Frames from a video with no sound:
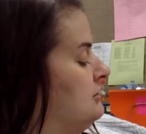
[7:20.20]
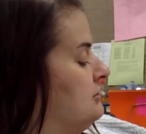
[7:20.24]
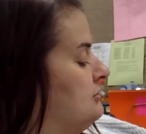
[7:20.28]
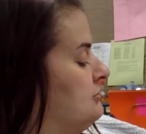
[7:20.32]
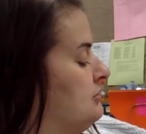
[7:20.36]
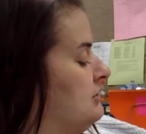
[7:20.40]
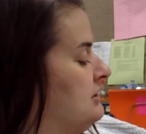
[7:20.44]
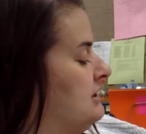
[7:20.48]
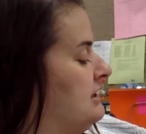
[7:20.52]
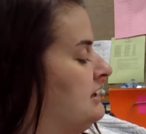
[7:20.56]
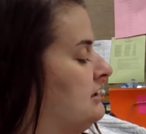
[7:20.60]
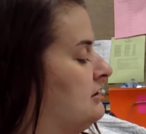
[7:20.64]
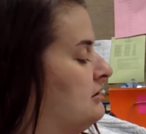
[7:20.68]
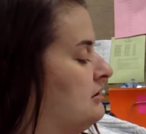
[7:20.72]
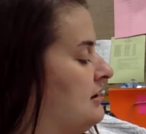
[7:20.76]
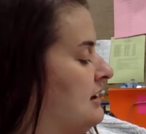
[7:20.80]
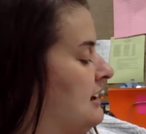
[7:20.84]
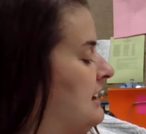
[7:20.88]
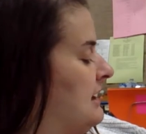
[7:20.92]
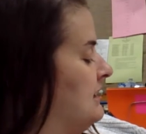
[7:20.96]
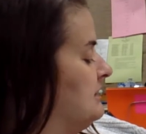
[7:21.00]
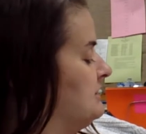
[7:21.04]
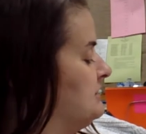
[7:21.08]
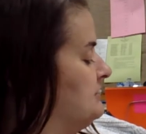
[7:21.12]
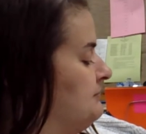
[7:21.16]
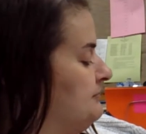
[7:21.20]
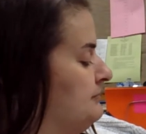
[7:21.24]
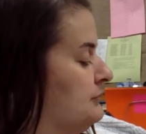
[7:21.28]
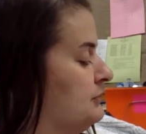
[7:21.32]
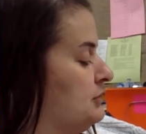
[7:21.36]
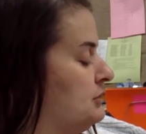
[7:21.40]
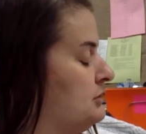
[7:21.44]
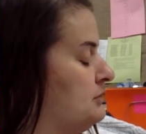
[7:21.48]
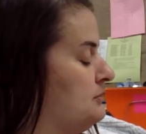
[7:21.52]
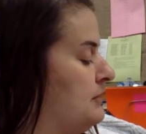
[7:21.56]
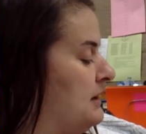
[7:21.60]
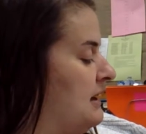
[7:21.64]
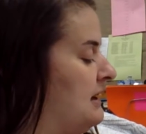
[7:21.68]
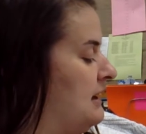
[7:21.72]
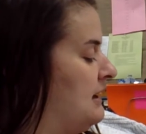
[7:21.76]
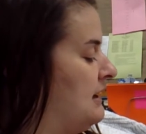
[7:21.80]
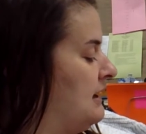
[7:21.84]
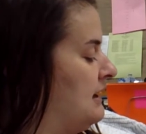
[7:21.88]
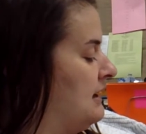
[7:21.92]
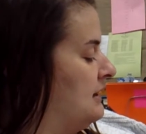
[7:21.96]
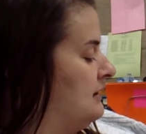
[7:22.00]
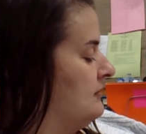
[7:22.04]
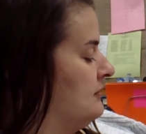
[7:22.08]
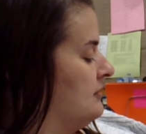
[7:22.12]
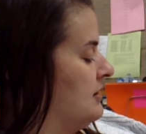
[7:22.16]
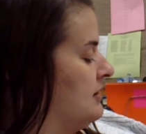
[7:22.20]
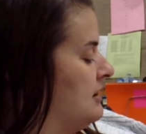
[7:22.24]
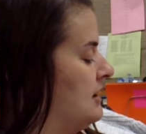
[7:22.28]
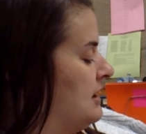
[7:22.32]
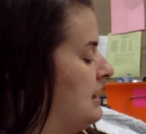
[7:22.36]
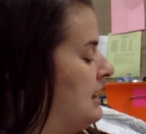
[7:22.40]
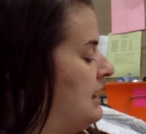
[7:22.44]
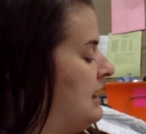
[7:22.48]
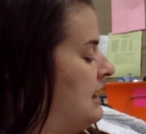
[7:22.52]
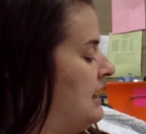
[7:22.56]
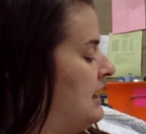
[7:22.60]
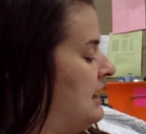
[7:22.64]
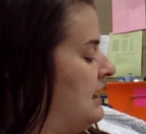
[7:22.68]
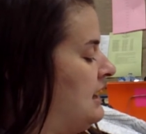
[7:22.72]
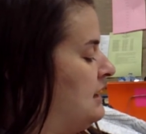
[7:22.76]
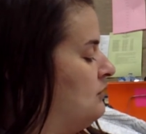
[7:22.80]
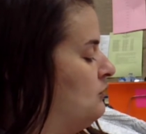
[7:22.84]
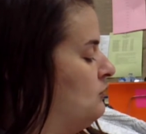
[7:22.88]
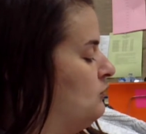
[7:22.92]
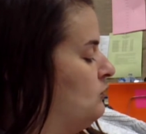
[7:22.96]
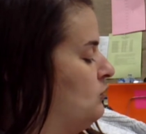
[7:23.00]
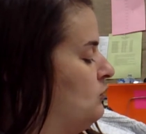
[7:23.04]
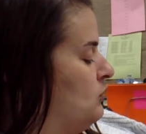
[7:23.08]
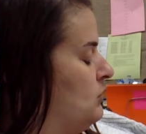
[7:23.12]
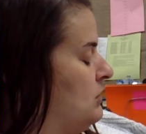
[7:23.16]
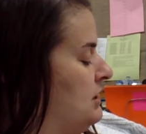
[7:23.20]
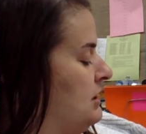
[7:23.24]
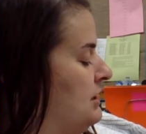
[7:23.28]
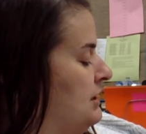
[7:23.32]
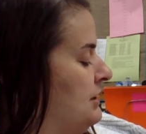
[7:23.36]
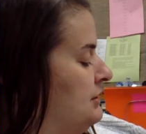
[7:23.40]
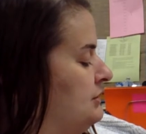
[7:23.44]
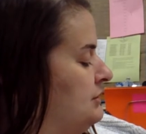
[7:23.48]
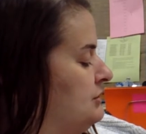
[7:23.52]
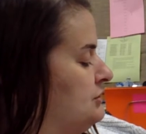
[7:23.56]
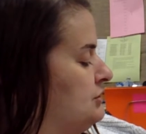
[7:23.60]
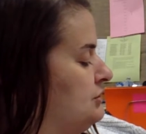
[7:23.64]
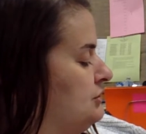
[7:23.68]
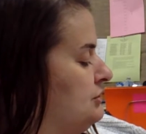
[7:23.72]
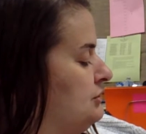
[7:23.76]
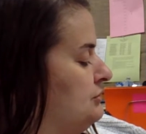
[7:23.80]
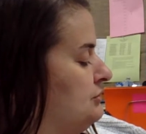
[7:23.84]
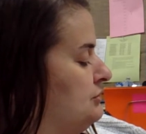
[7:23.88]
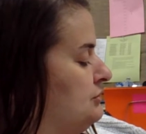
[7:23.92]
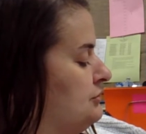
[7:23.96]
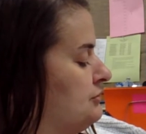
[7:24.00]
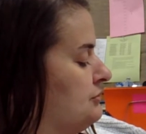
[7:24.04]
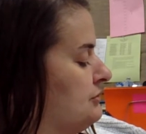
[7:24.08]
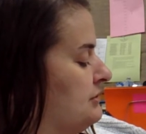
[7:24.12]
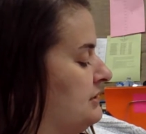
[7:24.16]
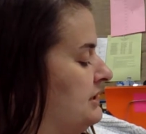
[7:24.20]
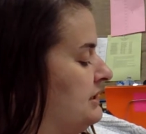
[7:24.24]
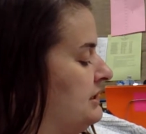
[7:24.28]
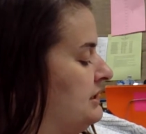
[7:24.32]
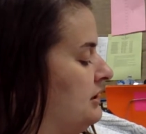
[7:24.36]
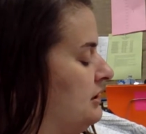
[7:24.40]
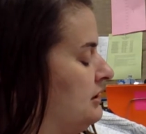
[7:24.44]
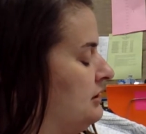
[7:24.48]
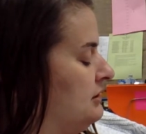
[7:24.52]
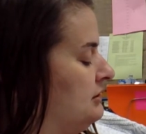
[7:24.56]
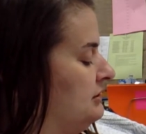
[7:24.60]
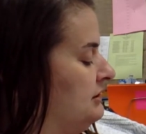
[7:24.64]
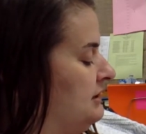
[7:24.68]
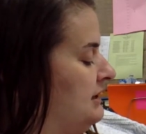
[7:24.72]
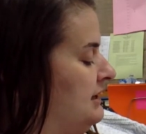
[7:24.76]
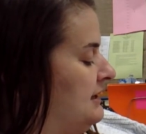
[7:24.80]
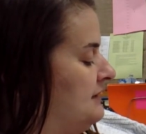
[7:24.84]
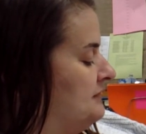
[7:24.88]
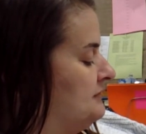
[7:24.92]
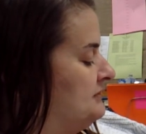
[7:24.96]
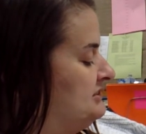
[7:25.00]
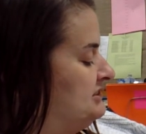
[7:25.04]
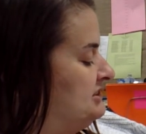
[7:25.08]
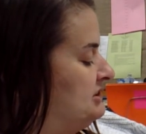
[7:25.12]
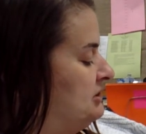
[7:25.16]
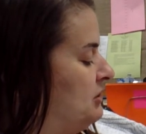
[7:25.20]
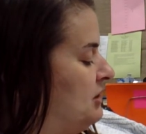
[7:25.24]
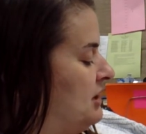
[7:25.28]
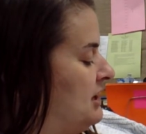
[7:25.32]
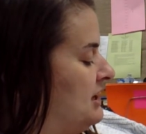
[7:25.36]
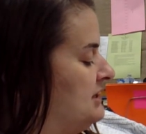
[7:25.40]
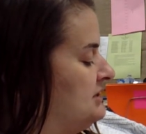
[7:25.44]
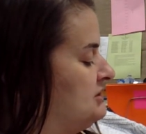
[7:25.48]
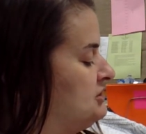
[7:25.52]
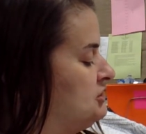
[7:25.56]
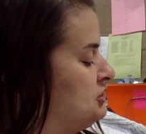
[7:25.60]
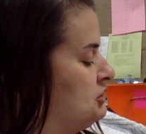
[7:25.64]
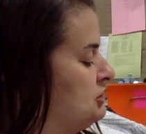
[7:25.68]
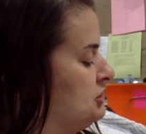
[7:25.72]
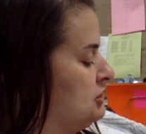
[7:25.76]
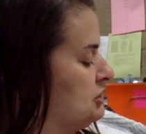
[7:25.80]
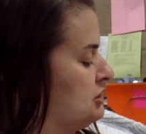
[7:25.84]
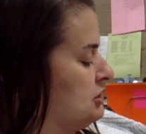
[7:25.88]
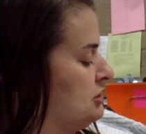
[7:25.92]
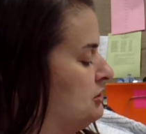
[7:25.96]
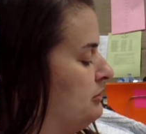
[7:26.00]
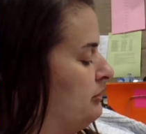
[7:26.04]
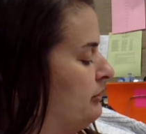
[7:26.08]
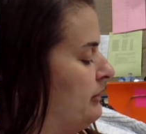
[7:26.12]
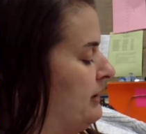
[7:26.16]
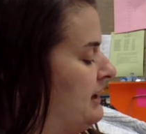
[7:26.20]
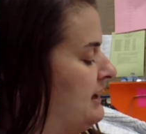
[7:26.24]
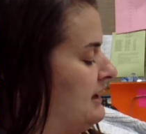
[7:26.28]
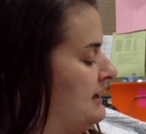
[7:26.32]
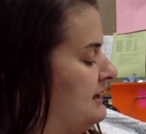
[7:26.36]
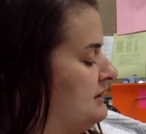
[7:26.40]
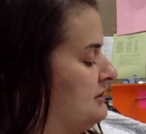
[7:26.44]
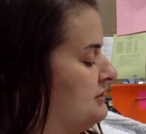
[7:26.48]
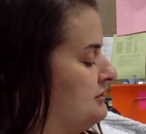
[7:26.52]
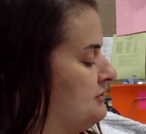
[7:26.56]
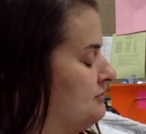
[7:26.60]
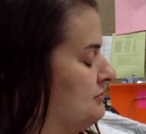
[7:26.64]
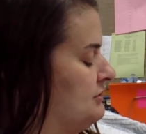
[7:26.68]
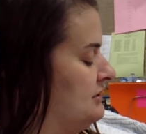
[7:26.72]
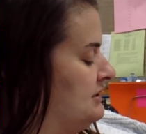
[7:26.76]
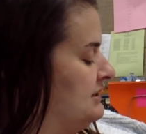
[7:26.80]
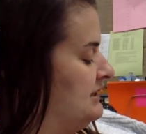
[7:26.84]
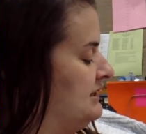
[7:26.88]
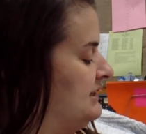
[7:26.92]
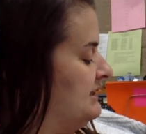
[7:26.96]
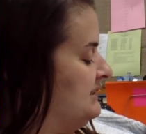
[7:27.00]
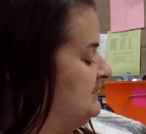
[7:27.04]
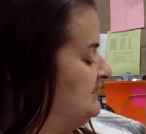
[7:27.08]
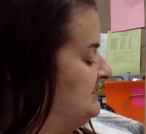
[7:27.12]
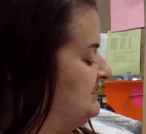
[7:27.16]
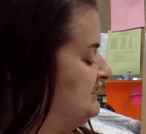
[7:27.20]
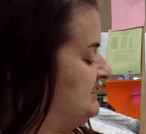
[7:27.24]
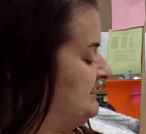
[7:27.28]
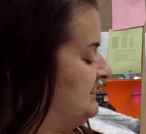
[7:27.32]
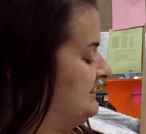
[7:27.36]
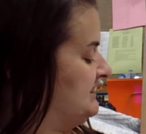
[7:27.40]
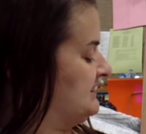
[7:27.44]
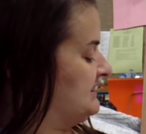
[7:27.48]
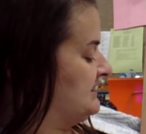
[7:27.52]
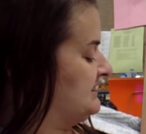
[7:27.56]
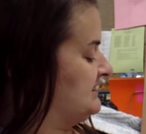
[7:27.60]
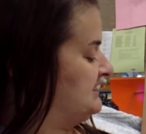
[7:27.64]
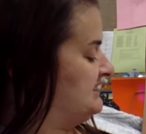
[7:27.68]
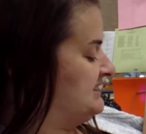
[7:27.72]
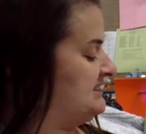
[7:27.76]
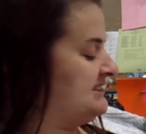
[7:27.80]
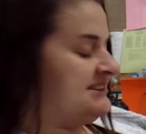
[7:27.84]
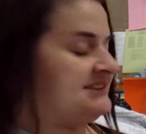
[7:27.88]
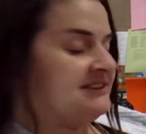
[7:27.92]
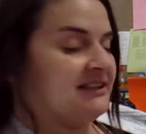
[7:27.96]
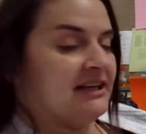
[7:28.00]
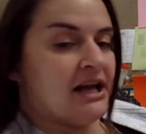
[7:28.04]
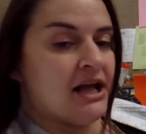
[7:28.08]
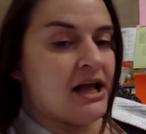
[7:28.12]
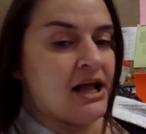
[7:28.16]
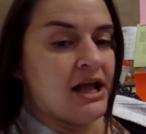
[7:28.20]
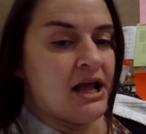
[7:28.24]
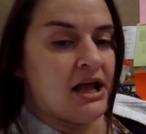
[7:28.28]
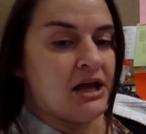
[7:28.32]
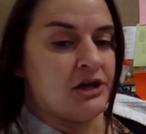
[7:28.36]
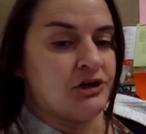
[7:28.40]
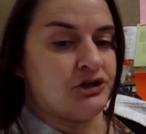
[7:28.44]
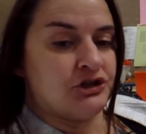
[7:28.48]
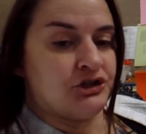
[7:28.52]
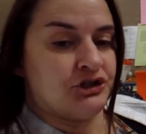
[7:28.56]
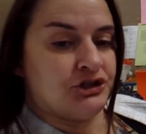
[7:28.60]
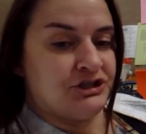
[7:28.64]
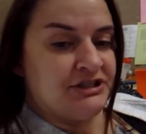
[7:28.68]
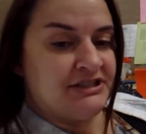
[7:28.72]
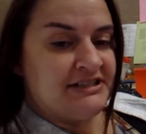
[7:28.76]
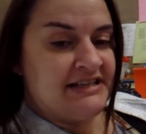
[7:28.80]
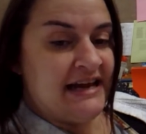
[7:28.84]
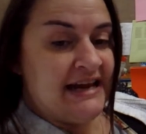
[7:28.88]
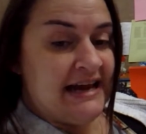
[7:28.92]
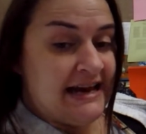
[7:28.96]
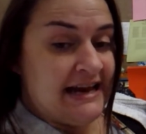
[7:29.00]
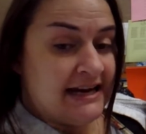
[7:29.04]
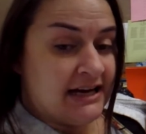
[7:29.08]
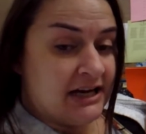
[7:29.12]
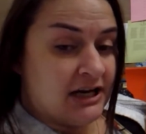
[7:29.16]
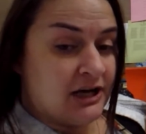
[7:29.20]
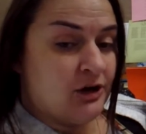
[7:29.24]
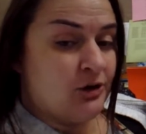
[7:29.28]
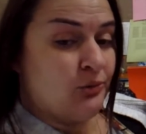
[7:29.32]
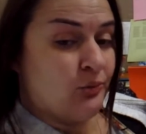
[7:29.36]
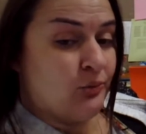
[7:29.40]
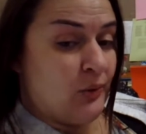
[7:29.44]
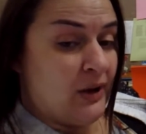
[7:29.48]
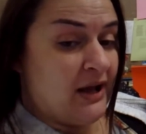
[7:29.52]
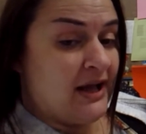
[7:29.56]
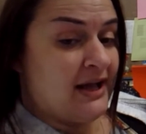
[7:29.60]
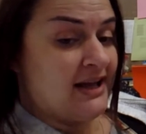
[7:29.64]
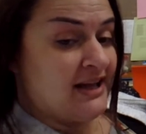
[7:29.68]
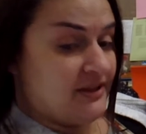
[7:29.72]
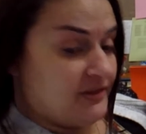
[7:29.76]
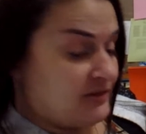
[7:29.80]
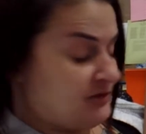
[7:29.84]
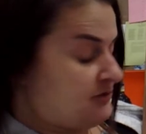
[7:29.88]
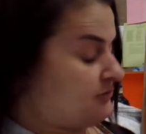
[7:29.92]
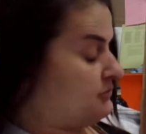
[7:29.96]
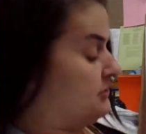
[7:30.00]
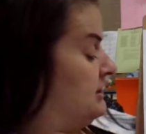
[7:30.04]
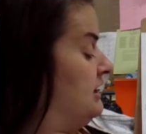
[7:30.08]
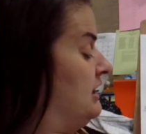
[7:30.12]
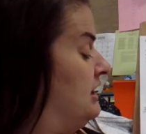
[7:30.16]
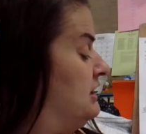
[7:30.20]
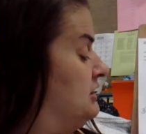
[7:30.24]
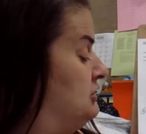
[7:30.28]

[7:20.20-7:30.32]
Three cracked, goodbye, and one, two, three are left. So I took away three. Six, take away three.